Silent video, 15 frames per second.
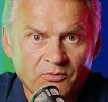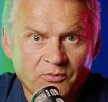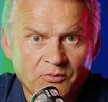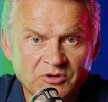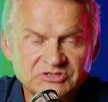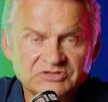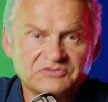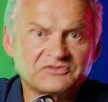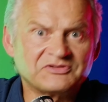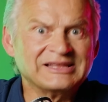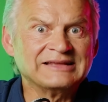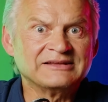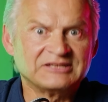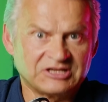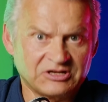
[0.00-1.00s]
was a
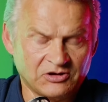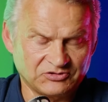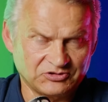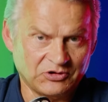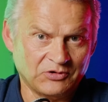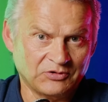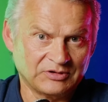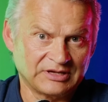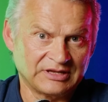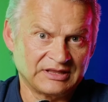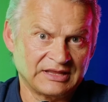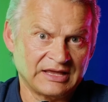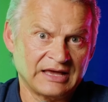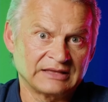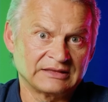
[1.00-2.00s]
clear token
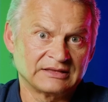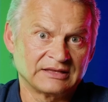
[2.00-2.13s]
that